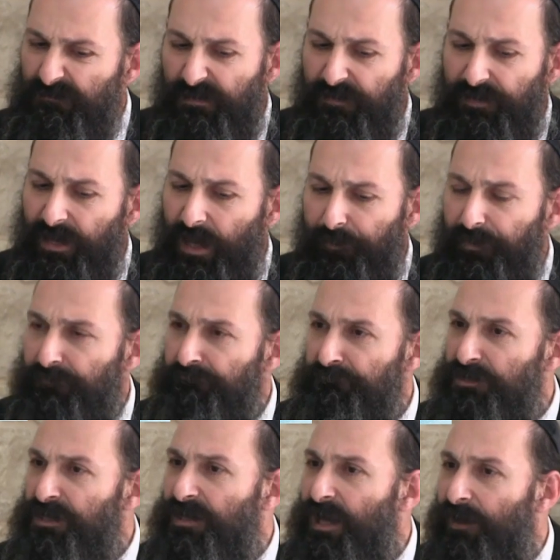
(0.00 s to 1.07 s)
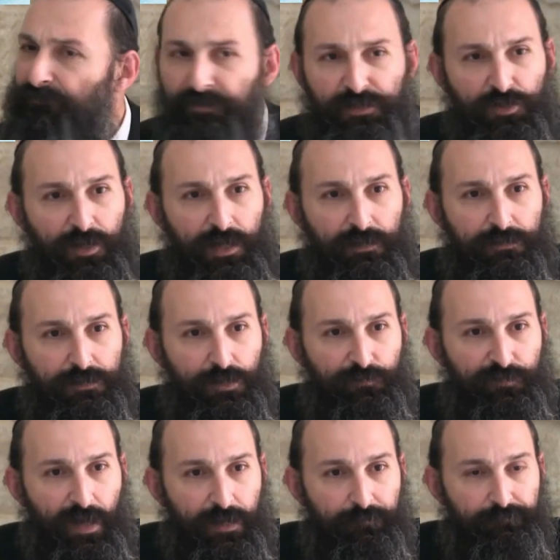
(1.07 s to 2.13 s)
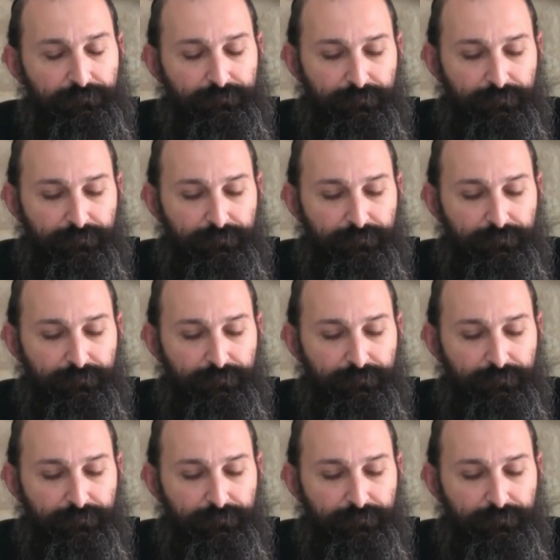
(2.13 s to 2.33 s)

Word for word: nothing happened. She didn't laugh. It's okay. It's all fine.